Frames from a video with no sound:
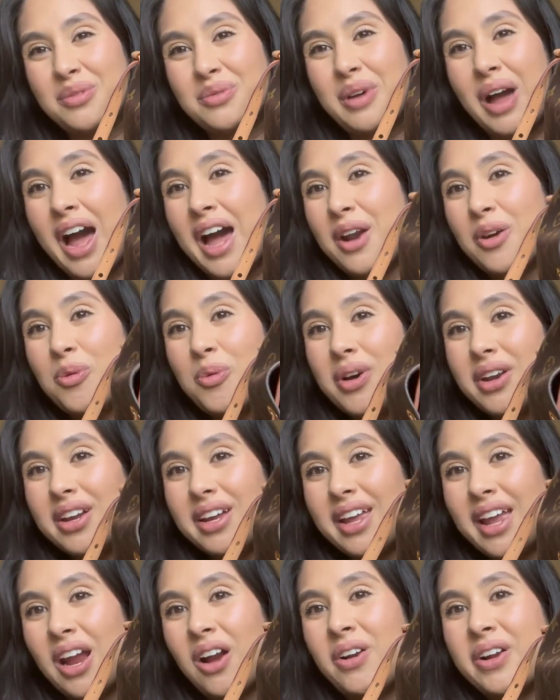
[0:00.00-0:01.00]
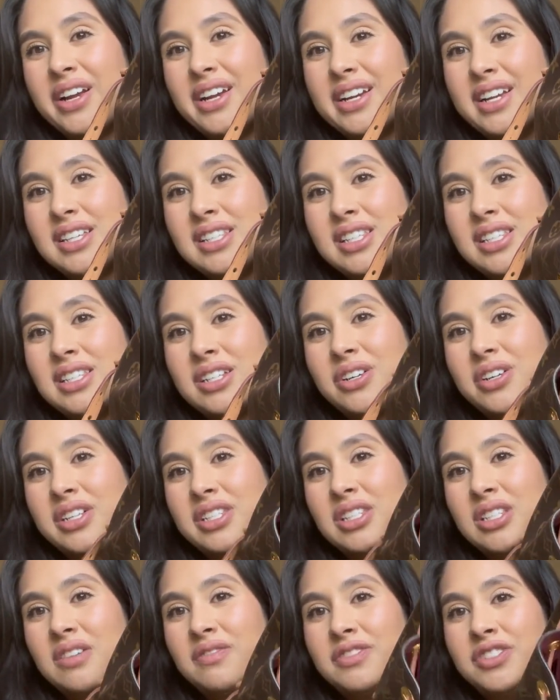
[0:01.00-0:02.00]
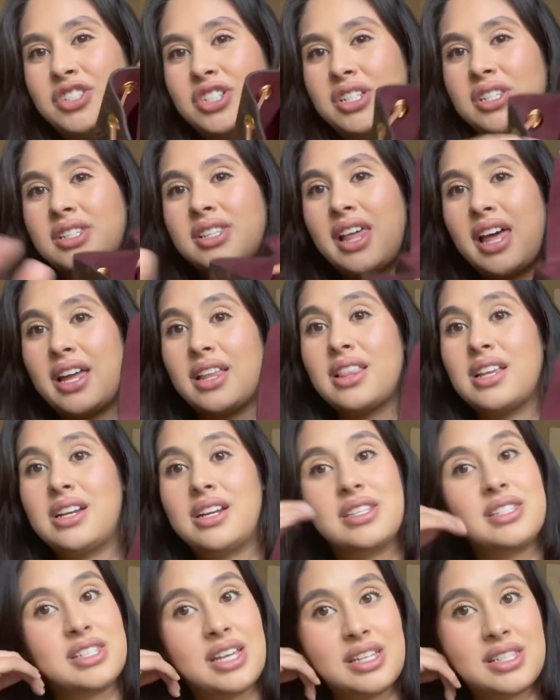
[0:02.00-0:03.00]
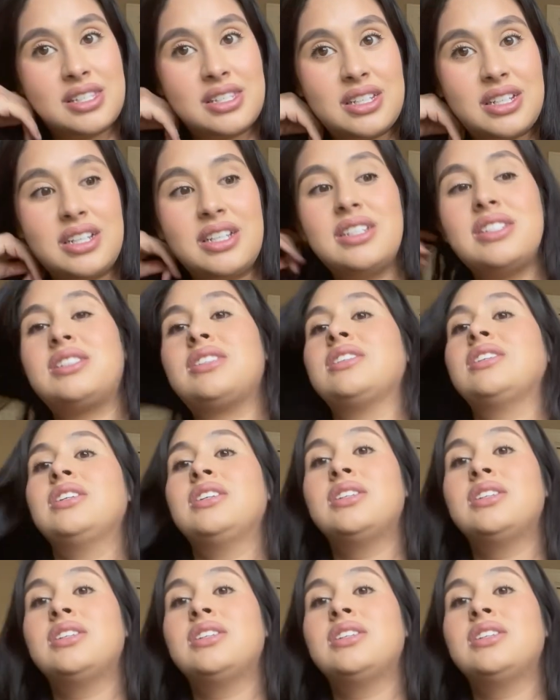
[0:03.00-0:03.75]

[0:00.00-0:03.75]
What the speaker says: I don't want to carry unnecessary stuff, just like the necessities.